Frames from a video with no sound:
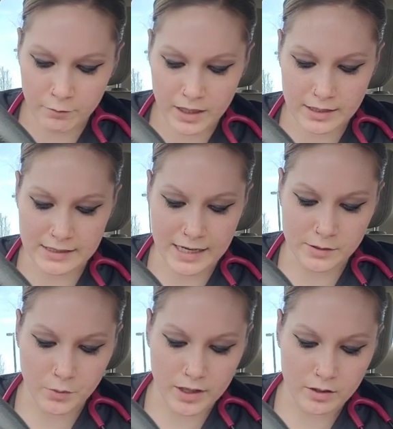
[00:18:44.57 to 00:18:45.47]
me an
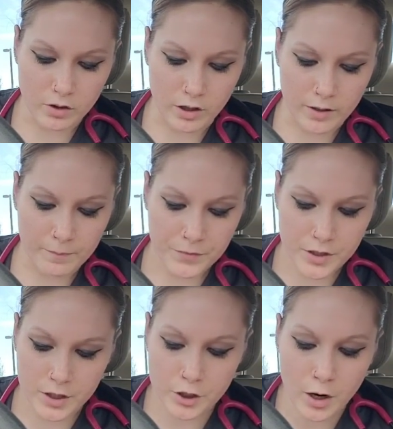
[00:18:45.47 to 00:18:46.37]
exasperated look
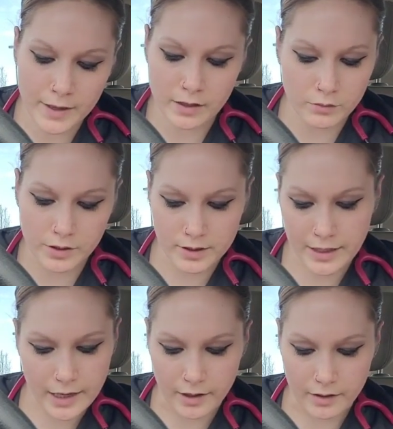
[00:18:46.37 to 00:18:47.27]
you know I don't really
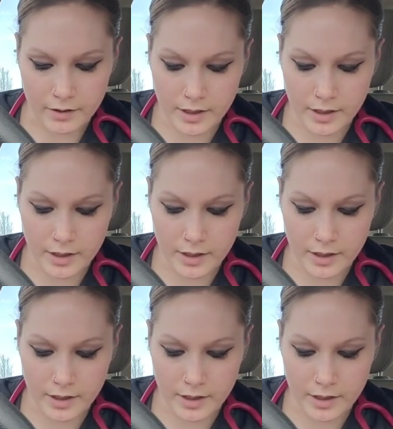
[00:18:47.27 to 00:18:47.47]
care.